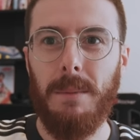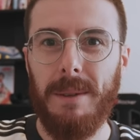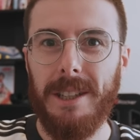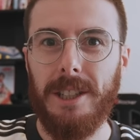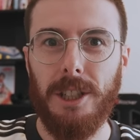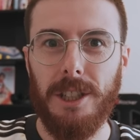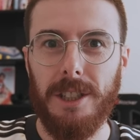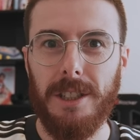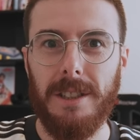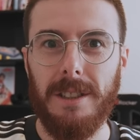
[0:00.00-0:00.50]

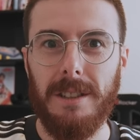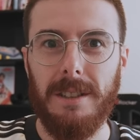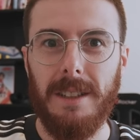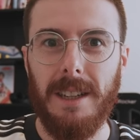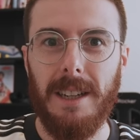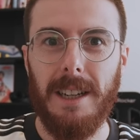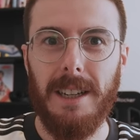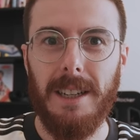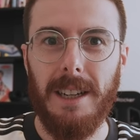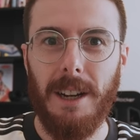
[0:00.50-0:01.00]
with just
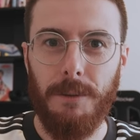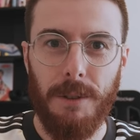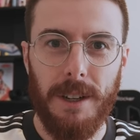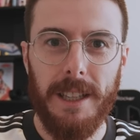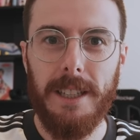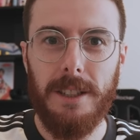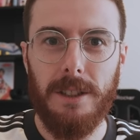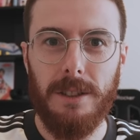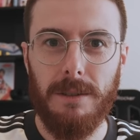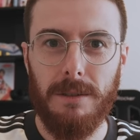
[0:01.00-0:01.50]
a
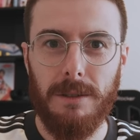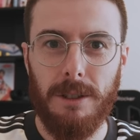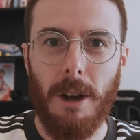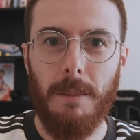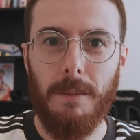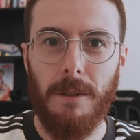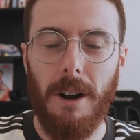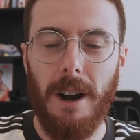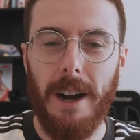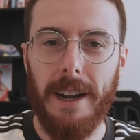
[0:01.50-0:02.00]
really
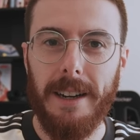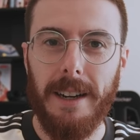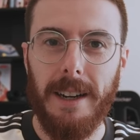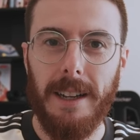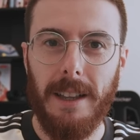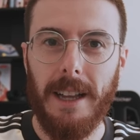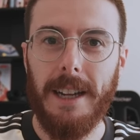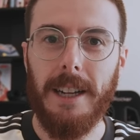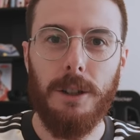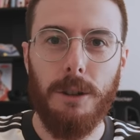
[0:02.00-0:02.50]
top rider,
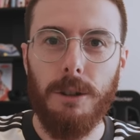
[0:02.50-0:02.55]
like